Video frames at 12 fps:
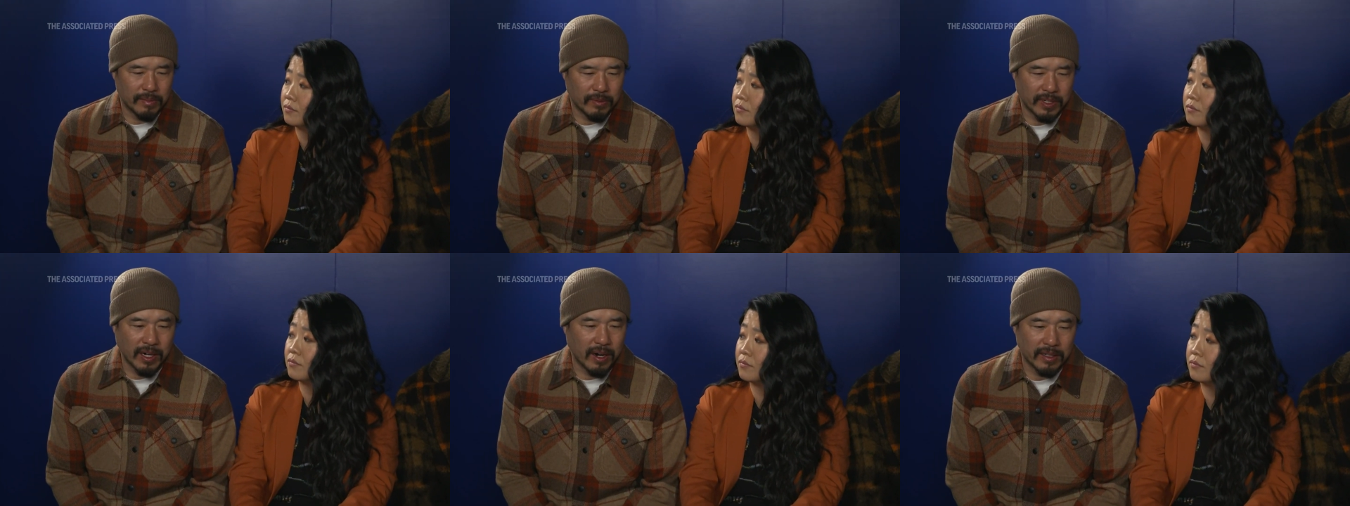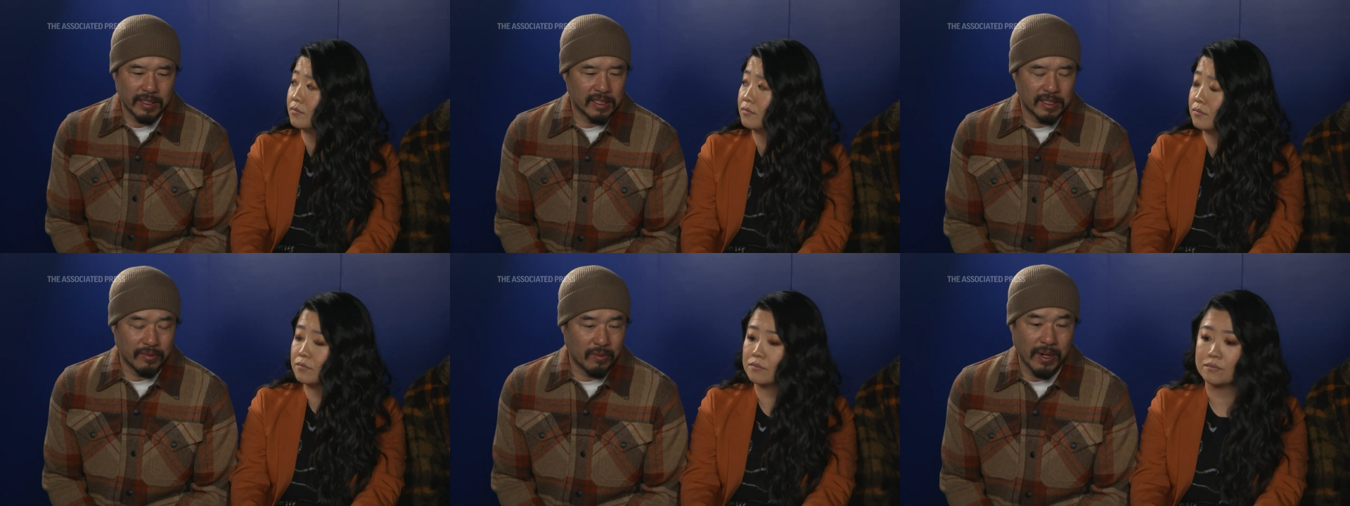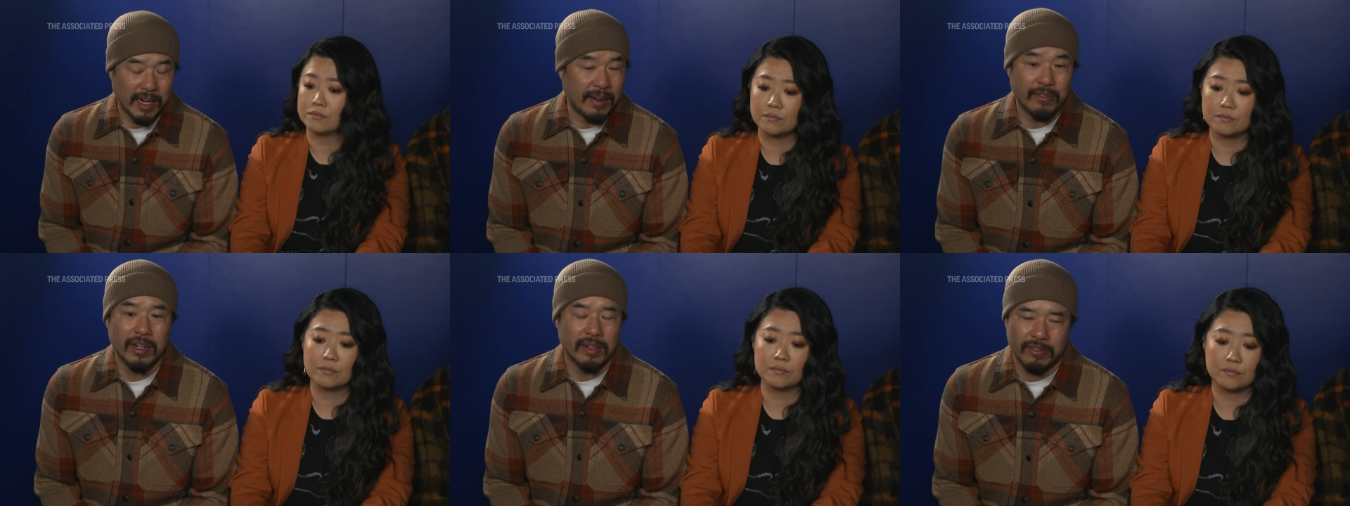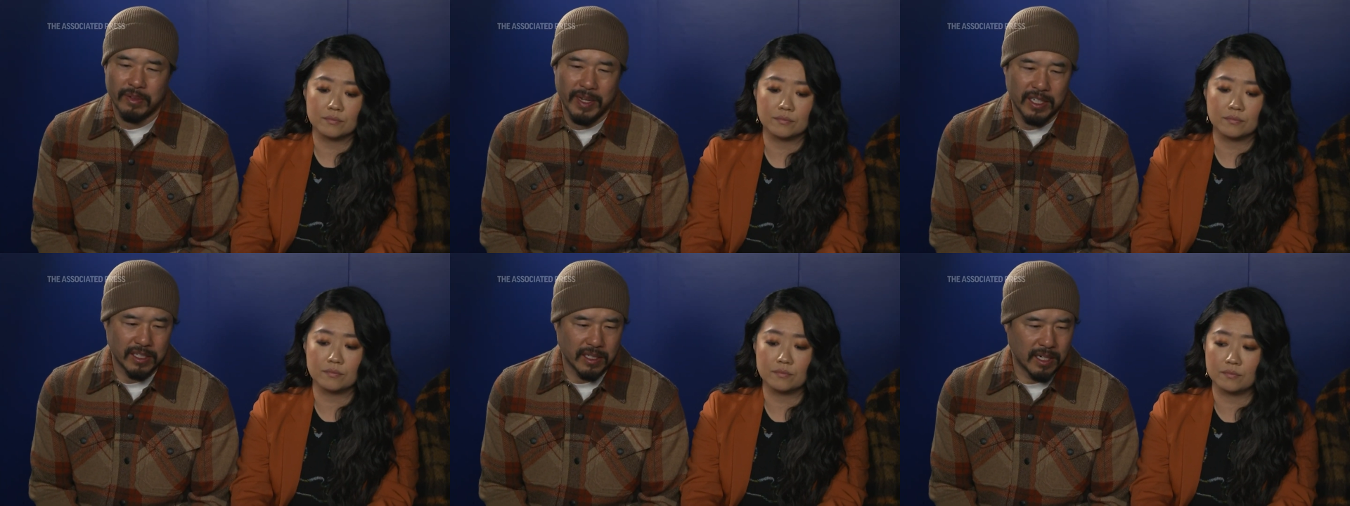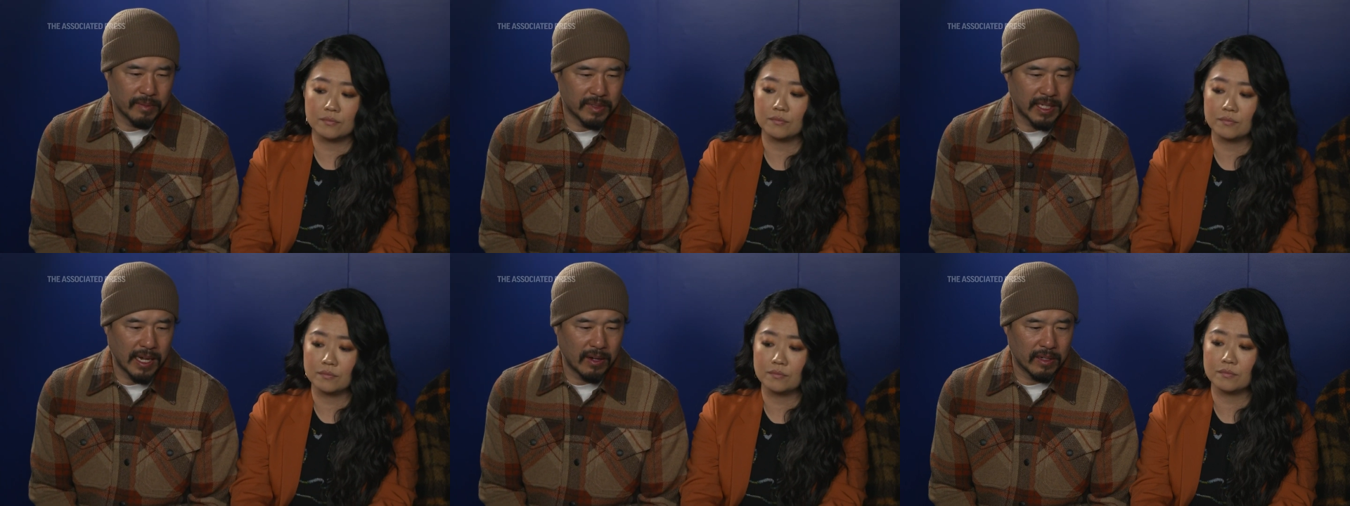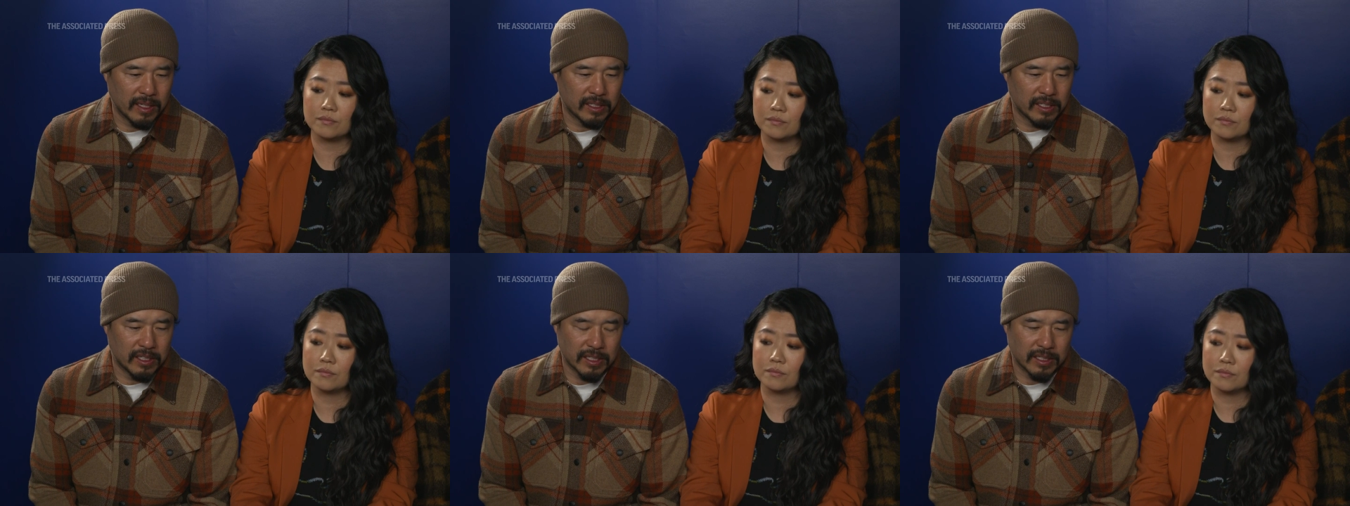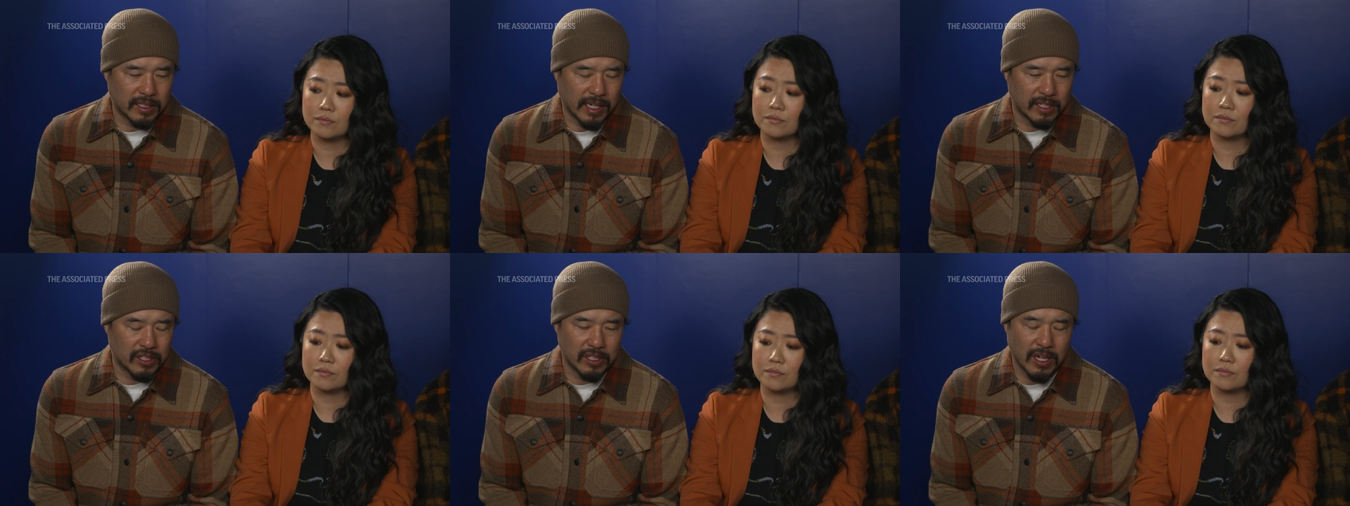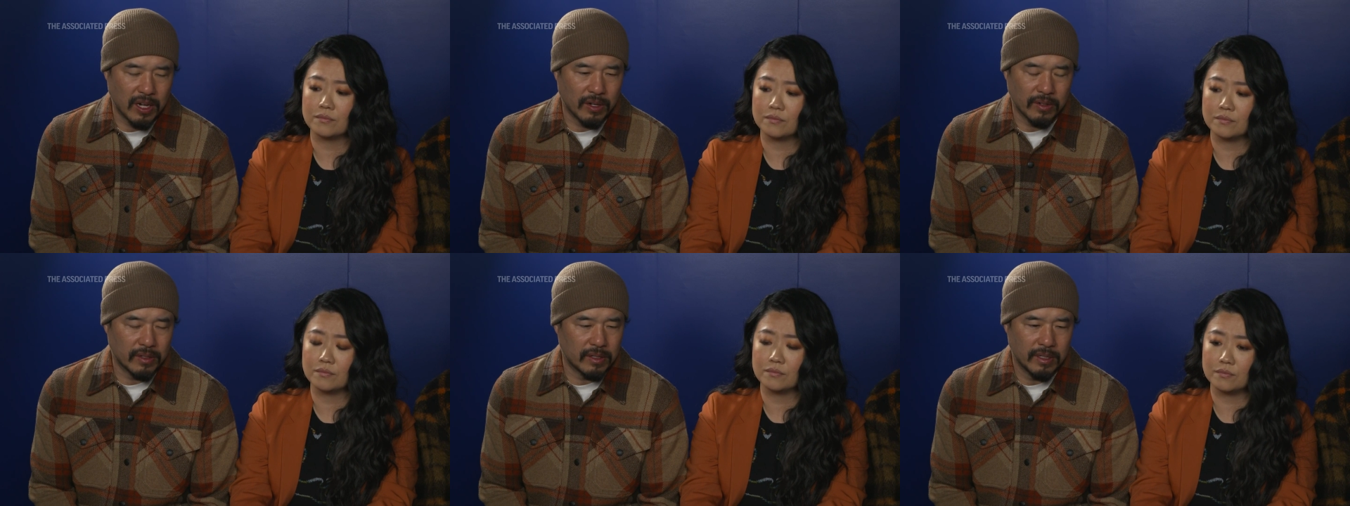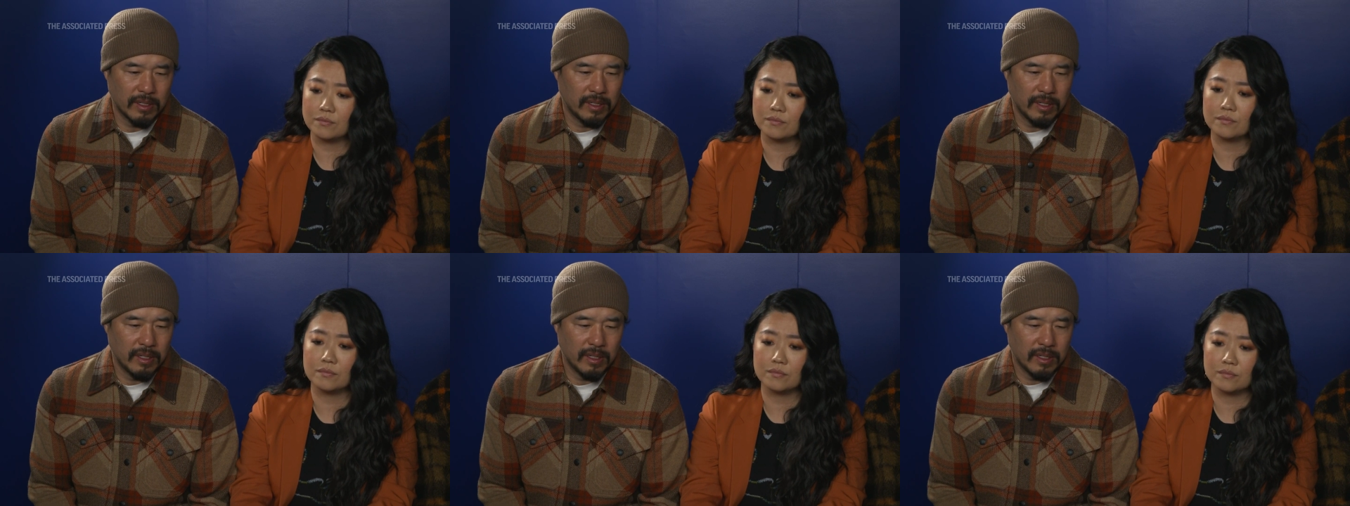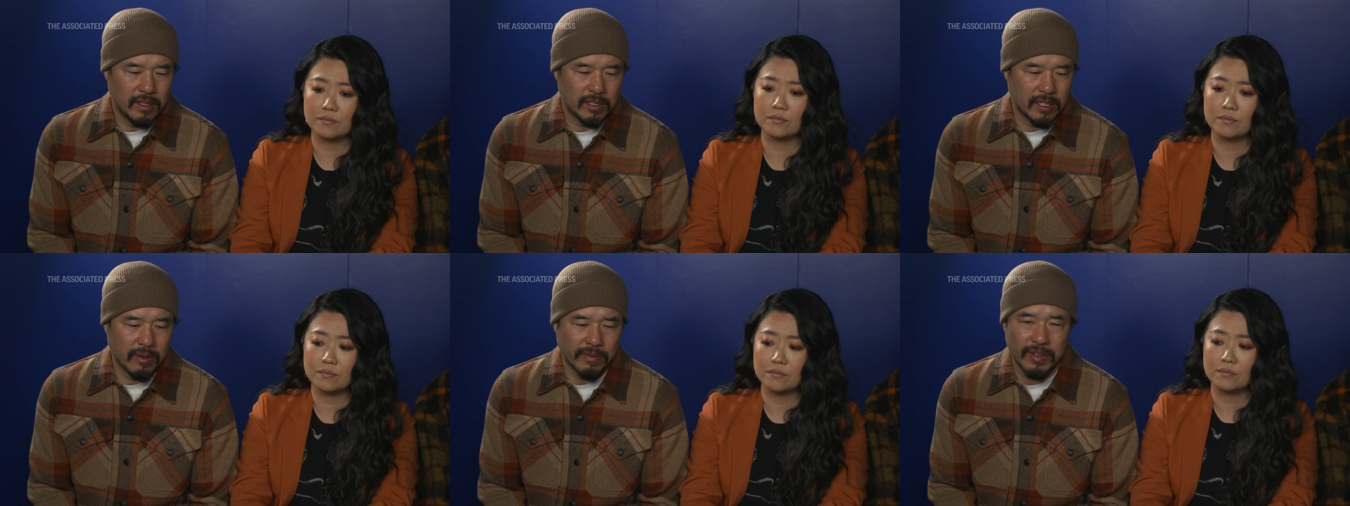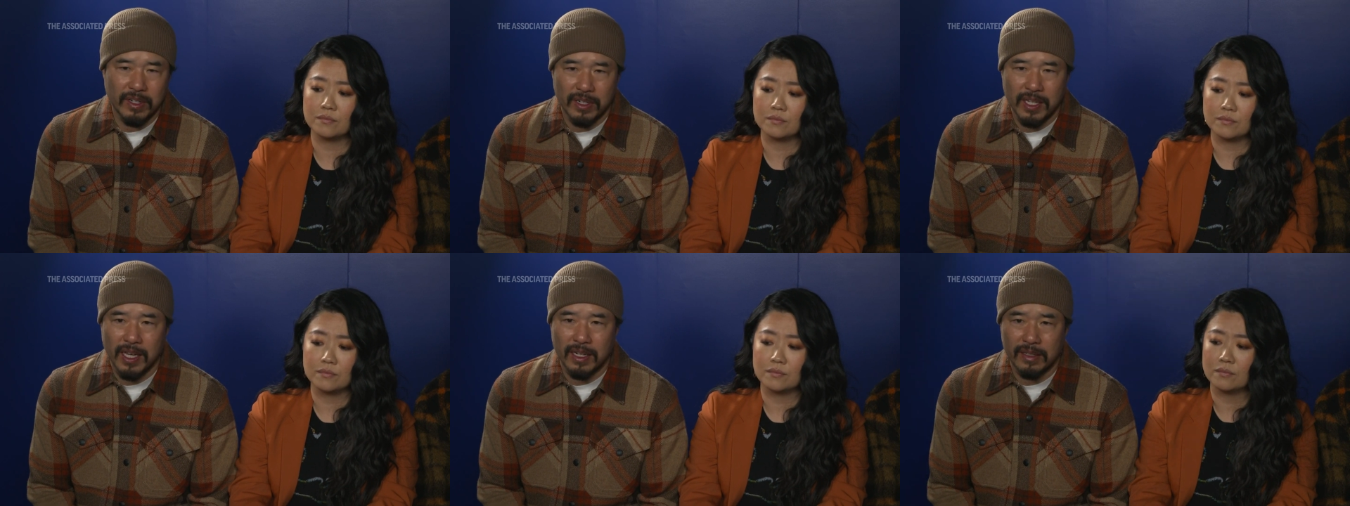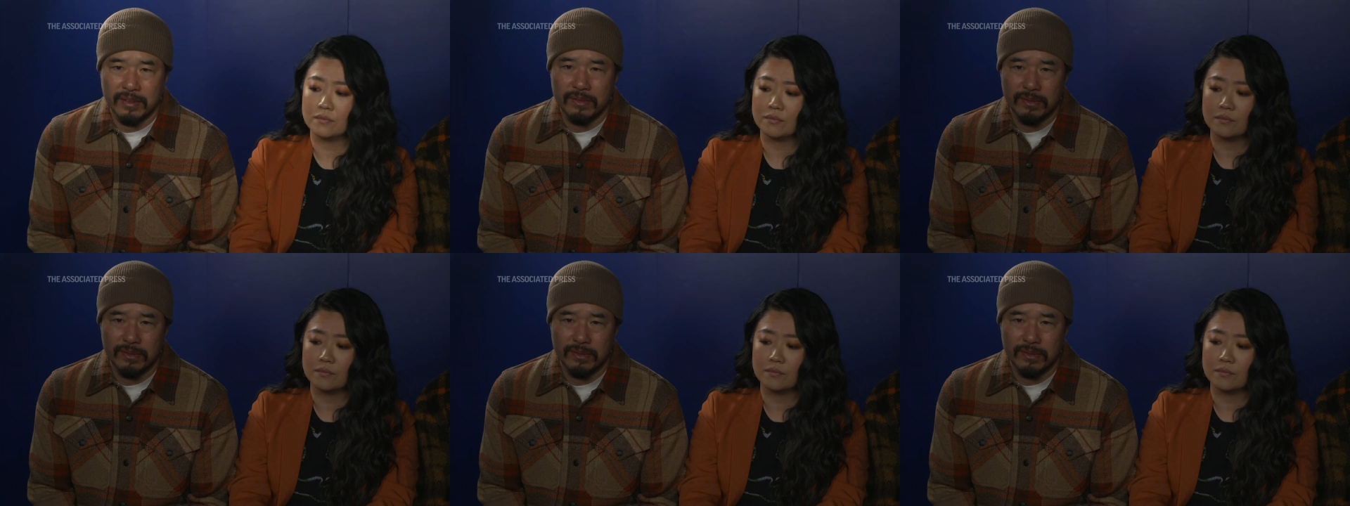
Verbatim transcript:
Speaker 1: regardless of whatever information comes out, it's just like so, so infuriating.